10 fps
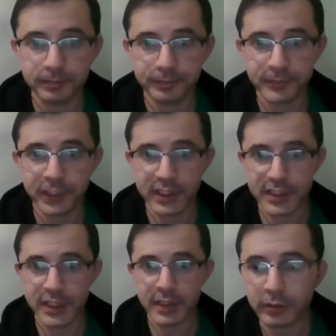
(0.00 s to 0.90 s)
You can
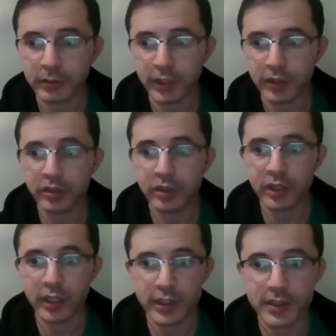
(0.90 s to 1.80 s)
see it by your own
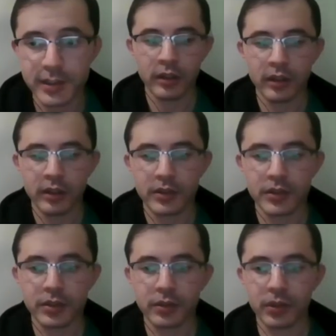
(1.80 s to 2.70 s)
eyes.
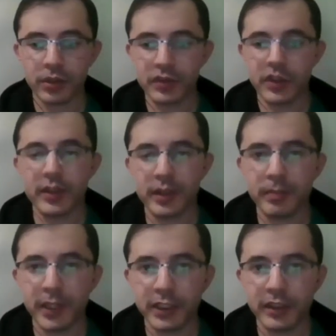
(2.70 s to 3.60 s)
So you treat the
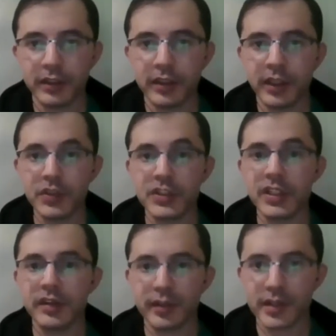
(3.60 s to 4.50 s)
patient and you see
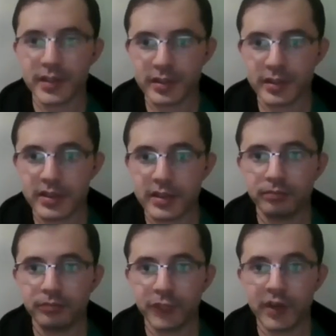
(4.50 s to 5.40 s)
the results
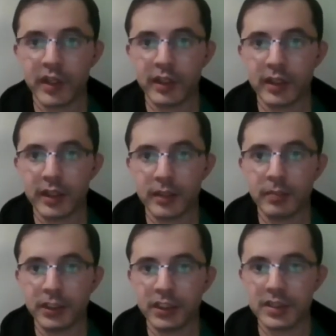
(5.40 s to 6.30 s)
directly, that the
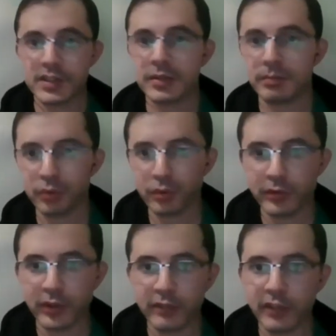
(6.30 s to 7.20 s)
patient is
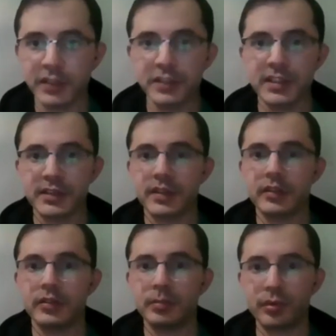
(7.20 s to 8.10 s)
improving, the vital signs are
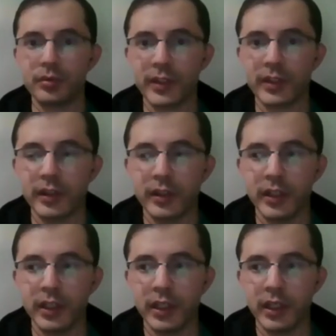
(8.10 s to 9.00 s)
improving.
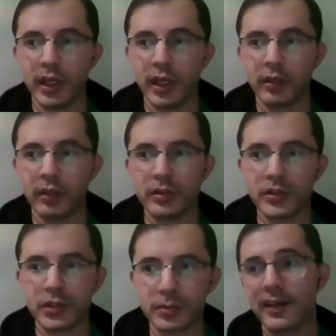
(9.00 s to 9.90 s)
And
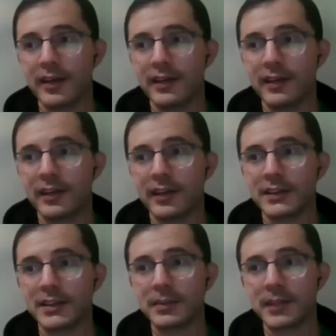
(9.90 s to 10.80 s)
also,
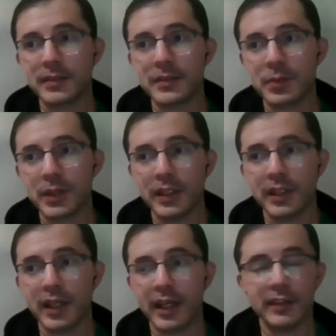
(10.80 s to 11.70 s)
sometimes we
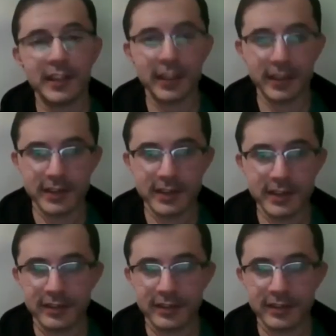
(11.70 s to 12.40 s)
had kids.